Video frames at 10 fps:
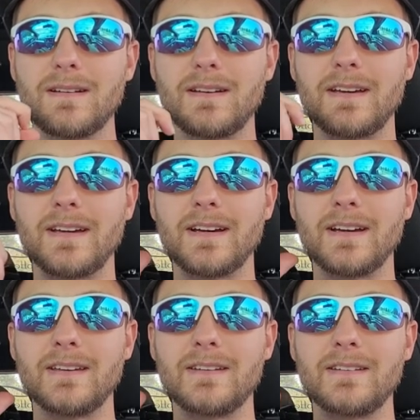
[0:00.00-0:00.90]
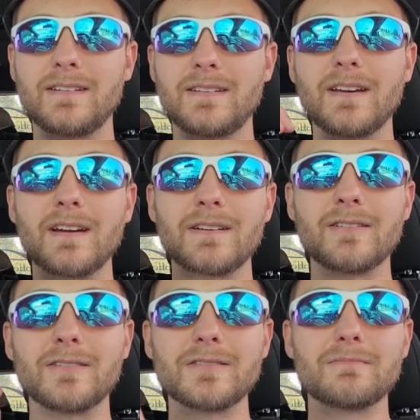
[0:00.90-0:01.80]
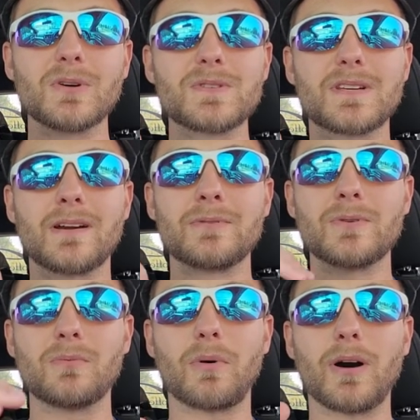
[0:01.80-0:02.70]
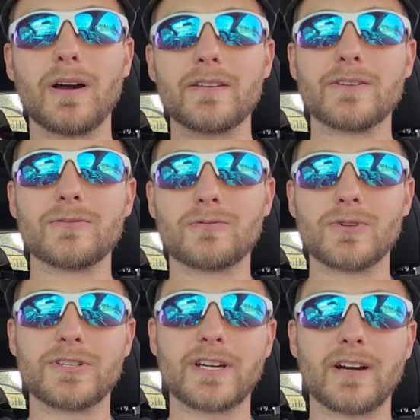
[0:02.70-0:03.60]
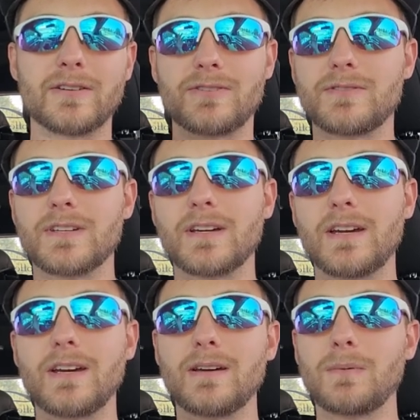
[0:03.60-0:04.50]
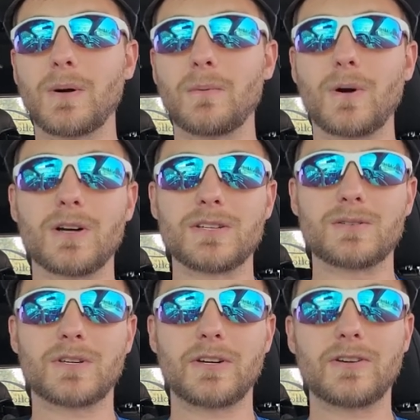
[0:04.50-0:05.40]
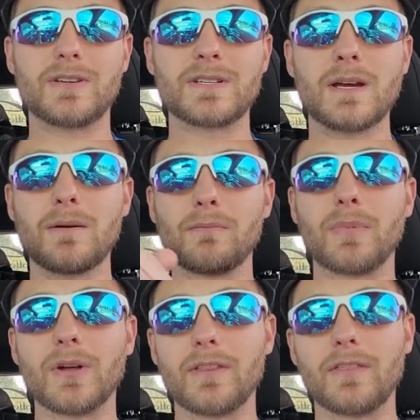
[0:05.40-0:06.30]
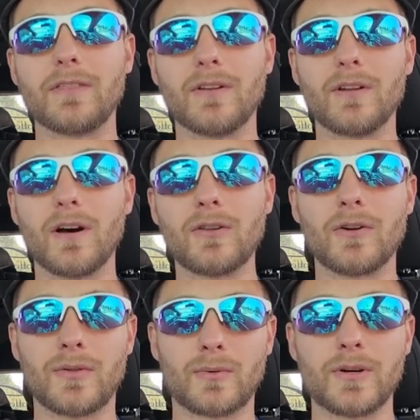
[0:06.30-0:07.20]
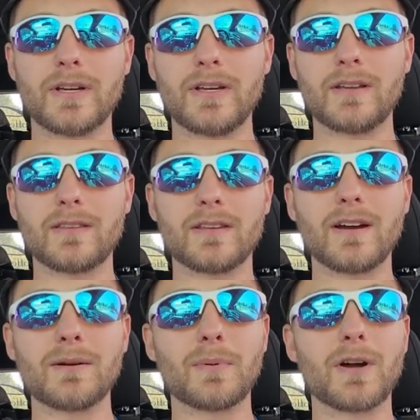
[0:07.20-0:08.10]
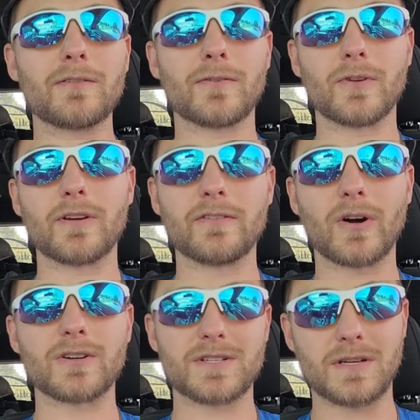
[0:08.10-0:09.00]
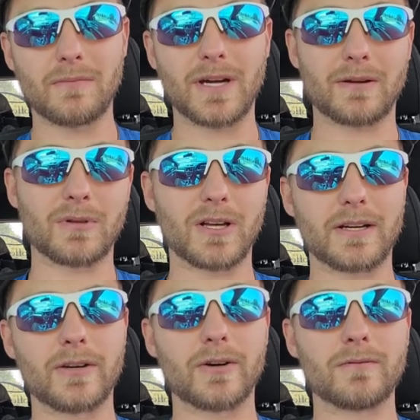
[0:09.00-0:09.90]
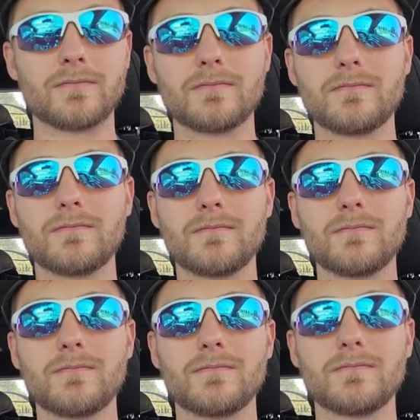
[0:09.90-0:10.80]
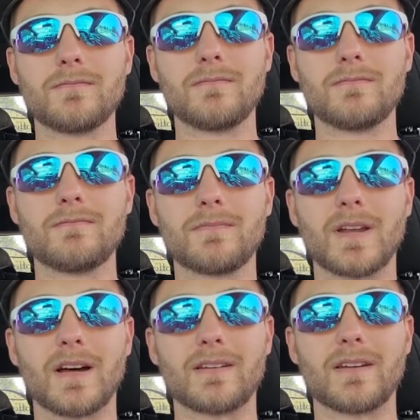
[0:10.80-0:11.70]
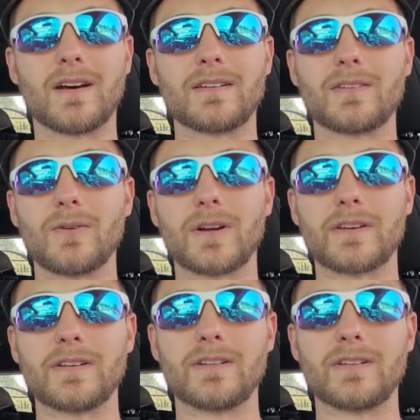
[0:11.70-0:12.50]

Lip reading: And, yeah, you know, most time you apply and then you reach out and you say, hey, blah, blah, blah, just curious. But the other three that I applied for, they've all just come back and been like, no. Not selected.